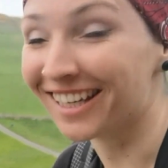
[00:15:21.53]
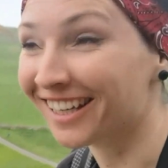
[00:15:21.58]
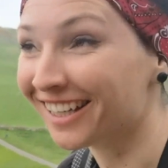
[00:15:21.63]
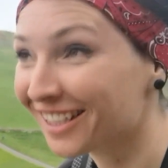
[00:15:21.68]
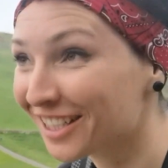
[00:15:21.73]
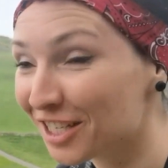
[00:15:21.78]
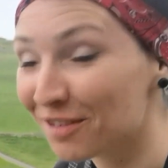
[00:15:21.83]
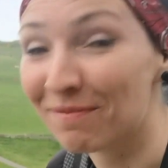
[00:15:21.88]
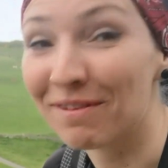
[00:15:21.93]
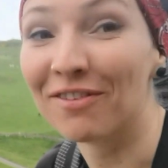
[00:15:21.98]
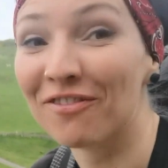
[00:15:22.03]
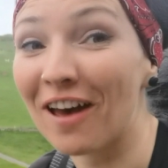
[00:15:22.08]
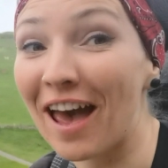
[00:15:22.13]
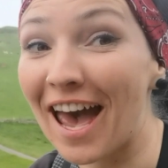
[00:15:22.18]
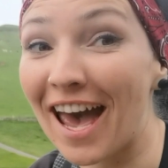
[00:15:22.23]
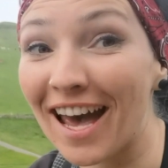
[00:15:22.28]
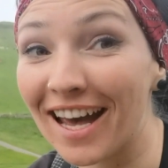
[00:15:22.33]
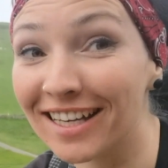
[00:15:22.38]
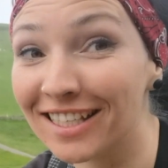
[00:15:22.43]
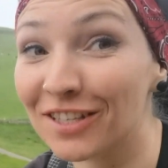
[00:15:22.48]
to be
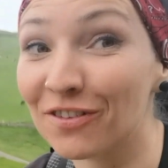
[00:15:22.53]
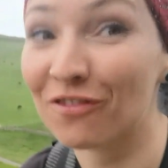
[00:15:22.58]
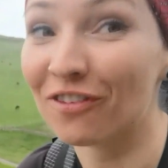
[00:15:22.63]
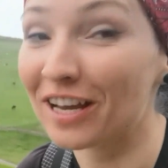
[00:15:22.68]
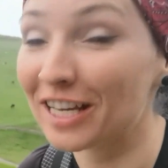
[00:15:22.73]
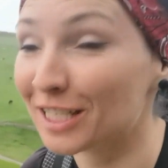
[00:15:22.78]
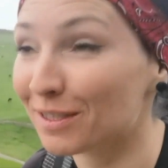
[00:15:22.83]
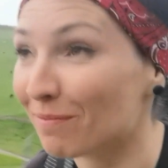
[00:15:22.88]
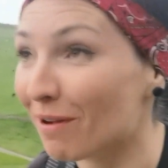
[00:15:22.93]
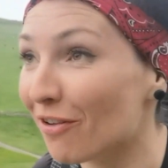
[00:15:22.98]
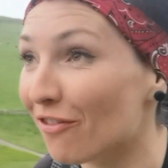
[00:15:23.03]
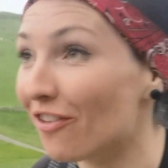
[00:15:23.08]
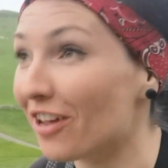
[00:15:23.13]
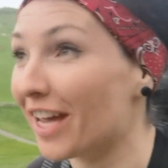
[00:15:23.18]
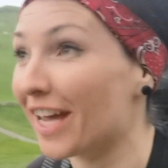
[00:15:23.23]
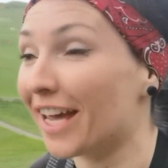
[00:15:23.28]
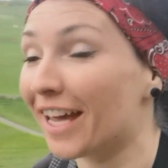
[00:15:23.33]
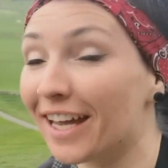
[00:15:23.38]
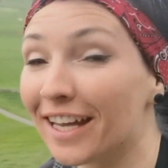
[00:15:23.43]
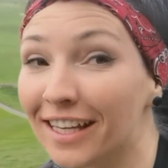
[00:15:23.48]
fair, to face my
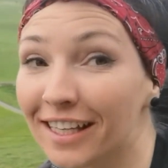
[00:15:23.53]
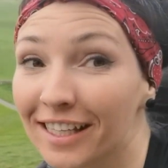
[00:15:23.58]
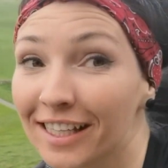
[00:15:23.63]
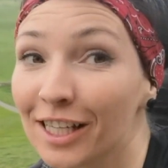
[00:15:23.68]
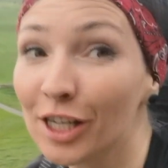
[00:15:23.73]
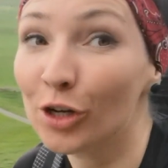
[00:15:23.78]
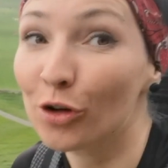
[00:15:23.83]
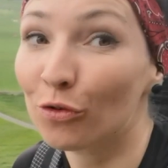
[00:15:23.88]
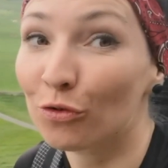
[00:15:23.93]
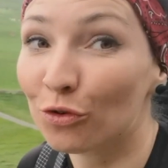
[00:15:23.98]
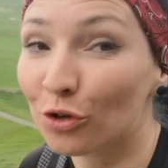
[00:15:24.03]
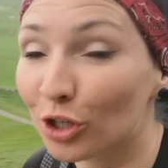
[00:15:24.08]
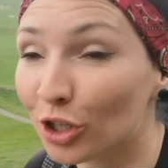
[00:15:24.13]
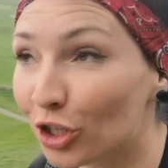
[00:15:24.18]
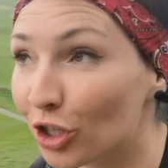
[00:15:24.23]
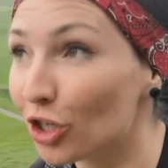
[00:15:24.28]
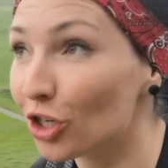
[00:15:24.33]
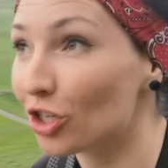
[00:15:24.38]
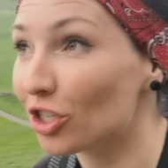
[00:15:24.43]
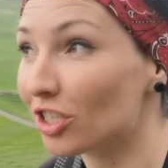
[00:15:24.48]
fear for a
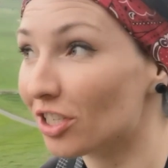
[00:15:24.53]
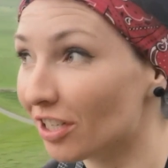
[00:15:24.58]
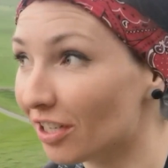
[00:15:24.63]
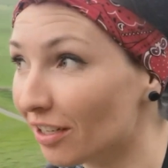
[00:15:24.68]
good